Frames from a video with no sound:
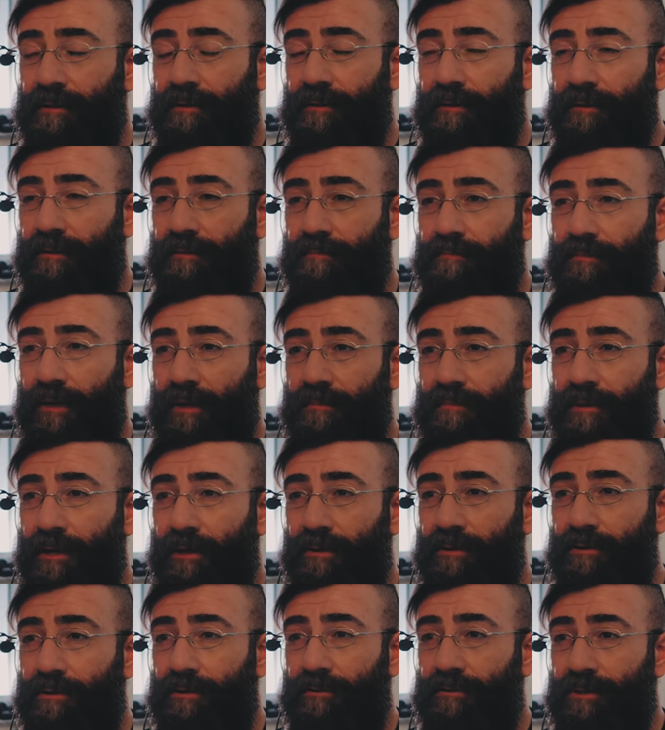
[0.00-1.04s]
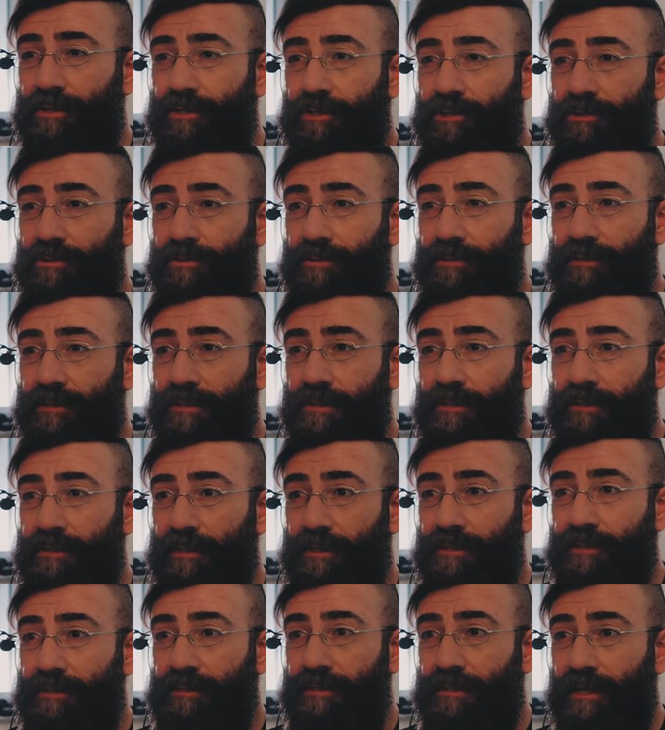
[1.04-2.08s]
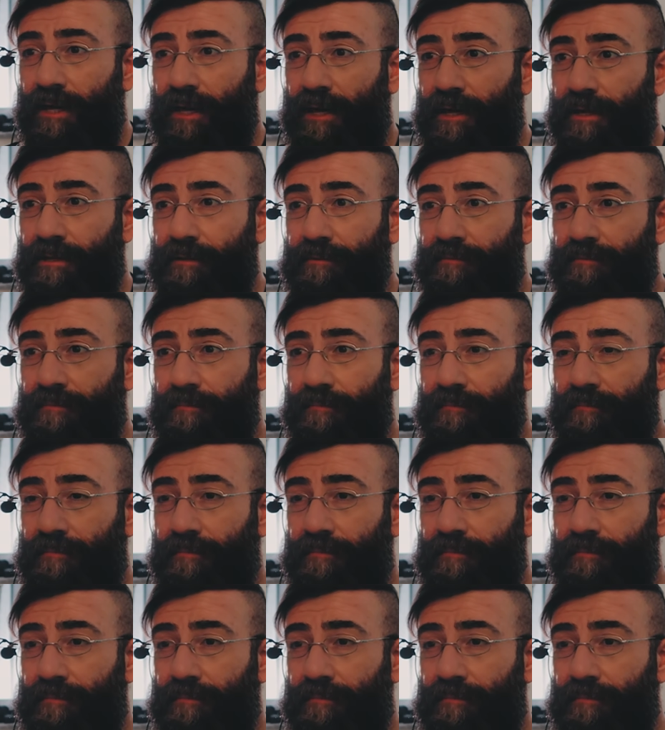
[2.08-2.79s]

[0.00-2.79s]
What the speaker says: Maybe I'll reduce the sustain